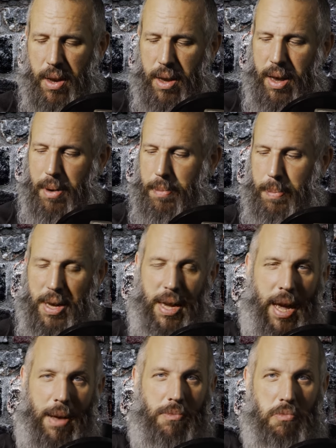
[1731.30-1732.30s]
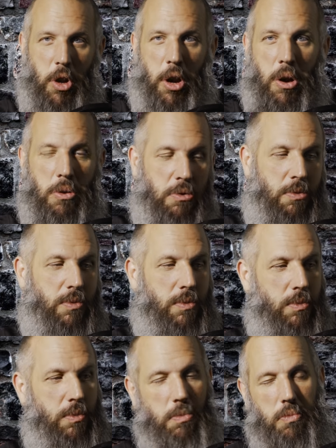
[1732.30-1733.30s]
And, but yet, you know,
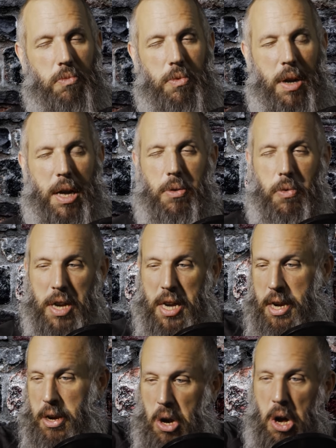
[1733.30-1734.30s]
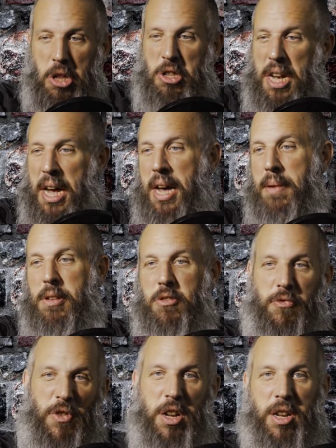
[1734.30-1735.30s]
we, got, we eat it all the time.
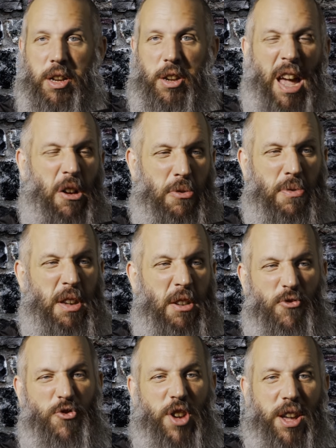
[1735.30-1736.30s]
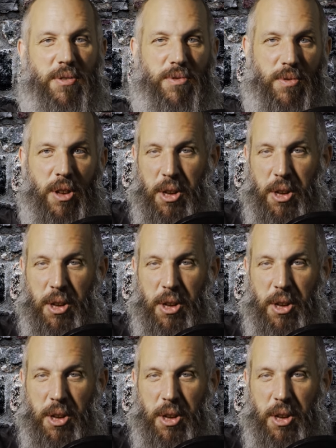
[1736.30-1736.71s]
It's fucking healthy and shit.